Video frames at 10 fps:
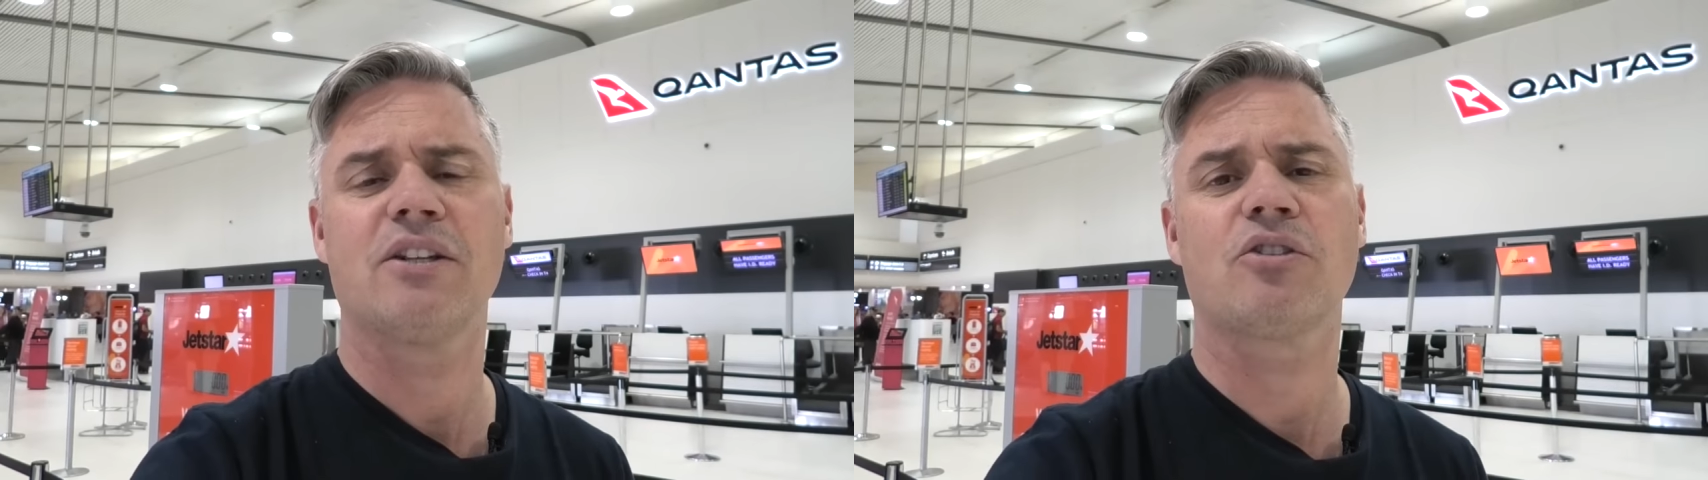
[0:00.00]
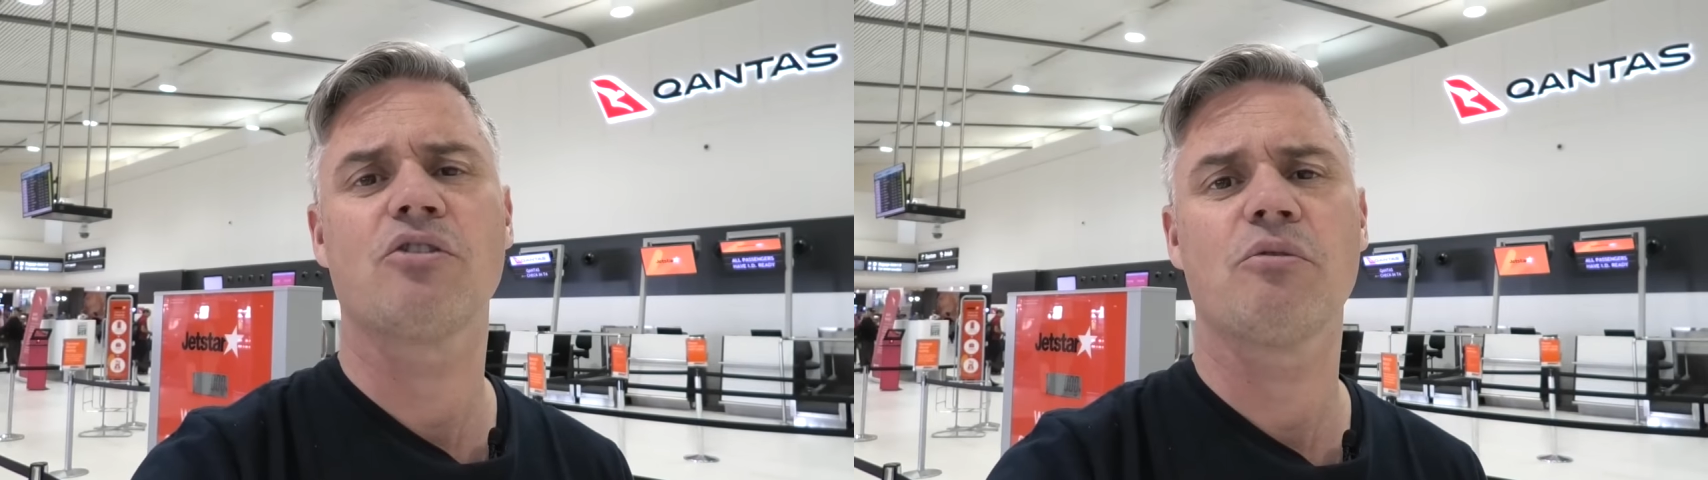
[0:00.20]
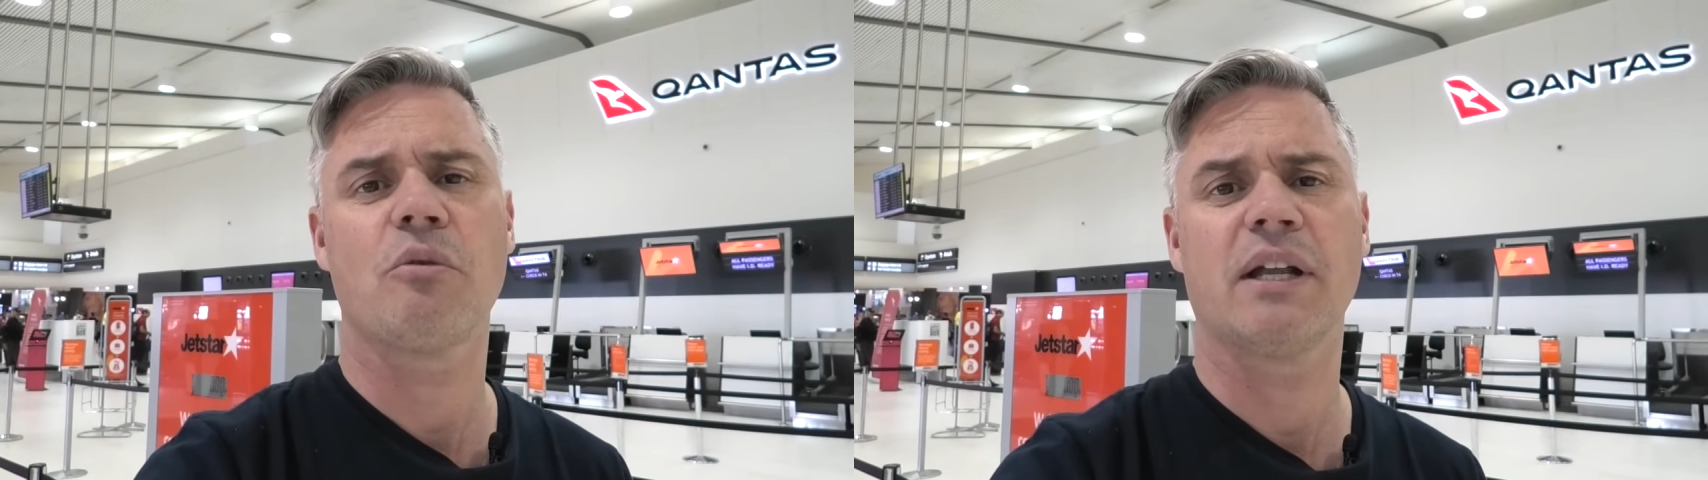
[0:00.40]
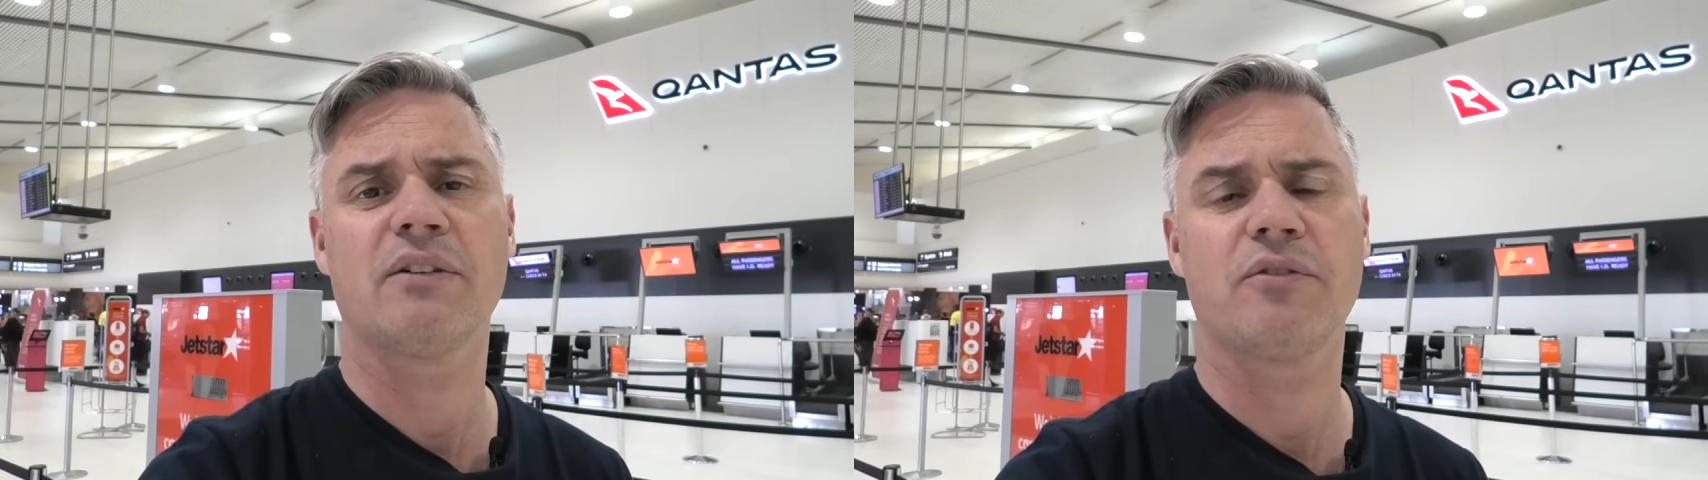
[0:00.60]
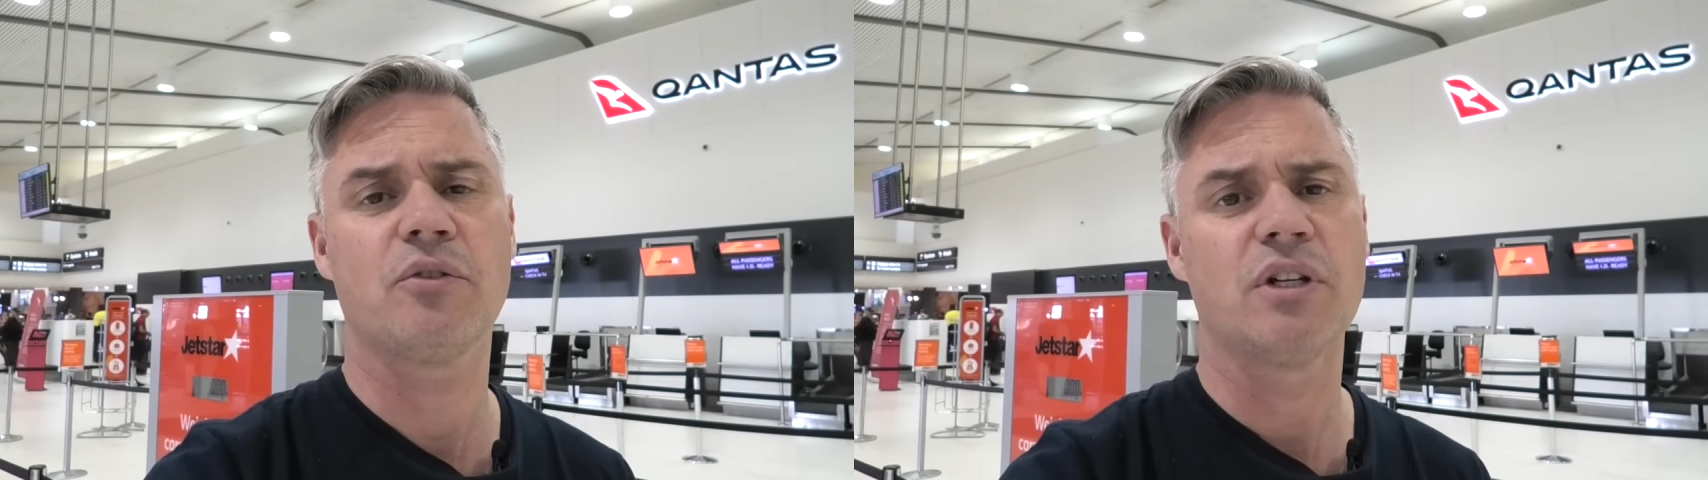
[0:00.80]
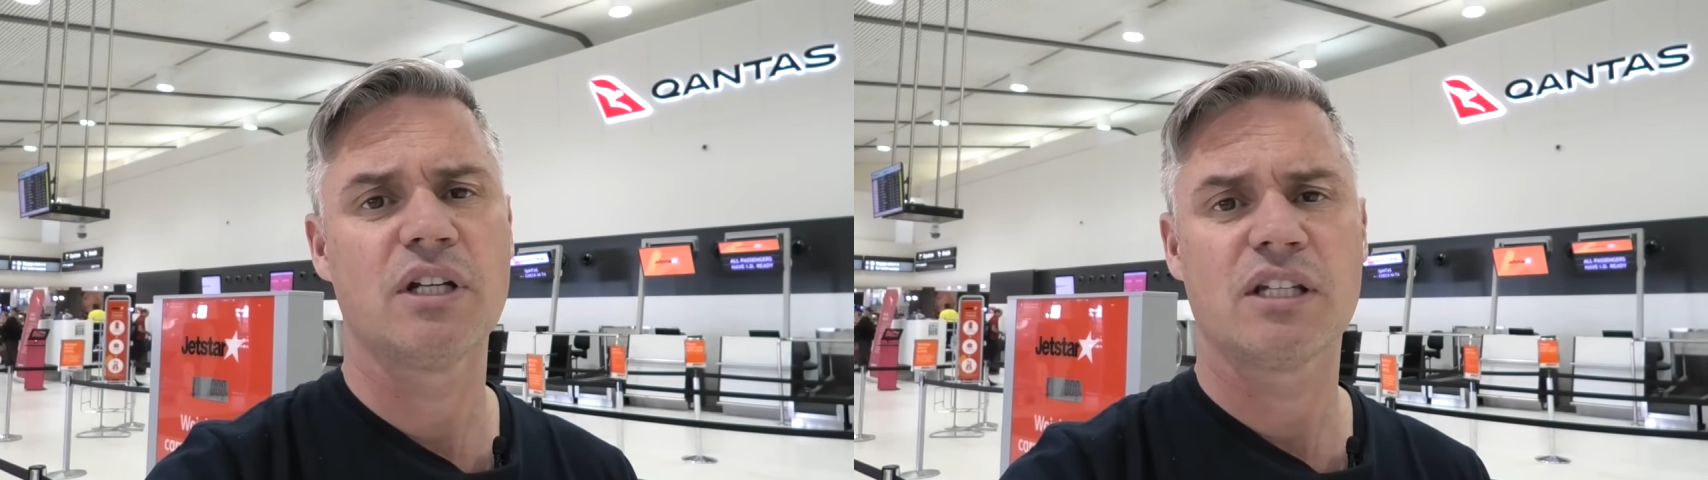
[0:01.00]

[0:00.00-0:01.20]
The crew were wonderful,